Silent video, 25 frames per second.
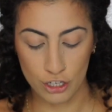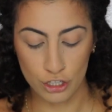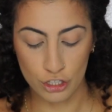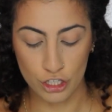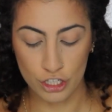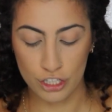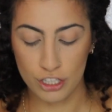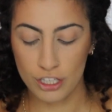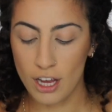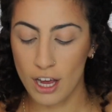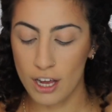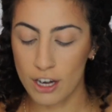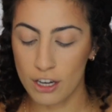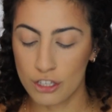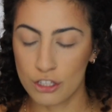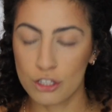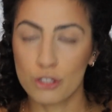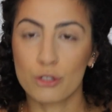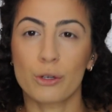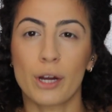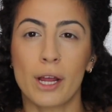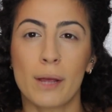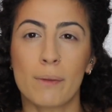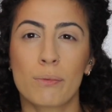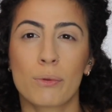You just gotta
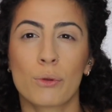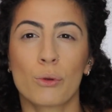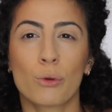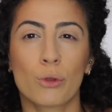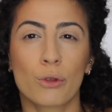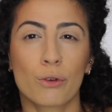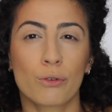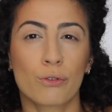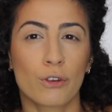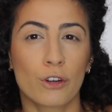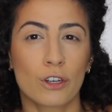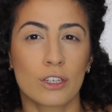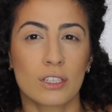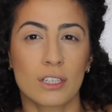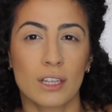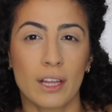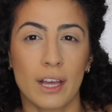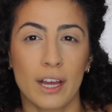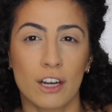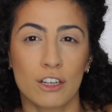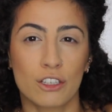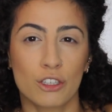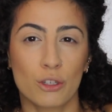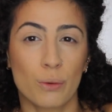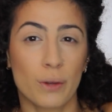scrape through the first
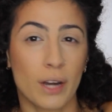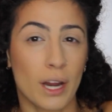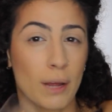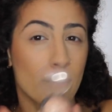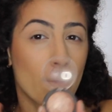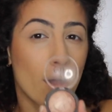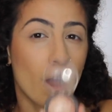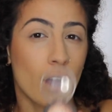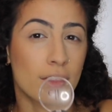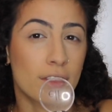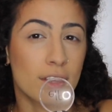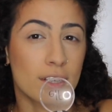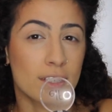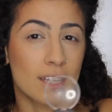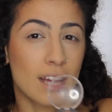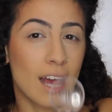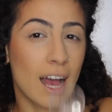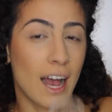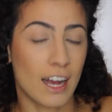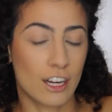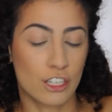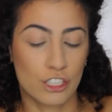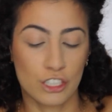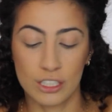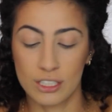layer. So when I bought this, I
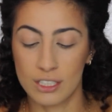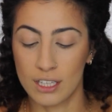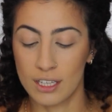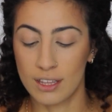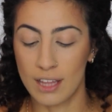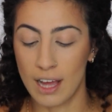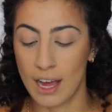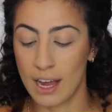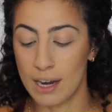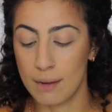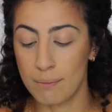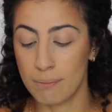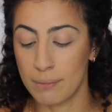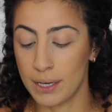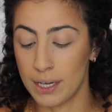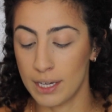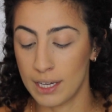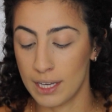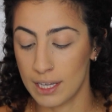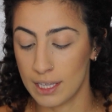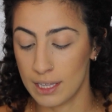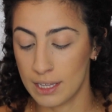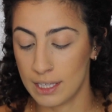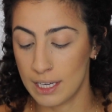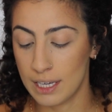actually did that
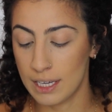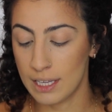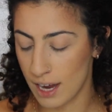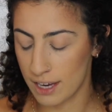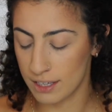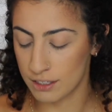immediately.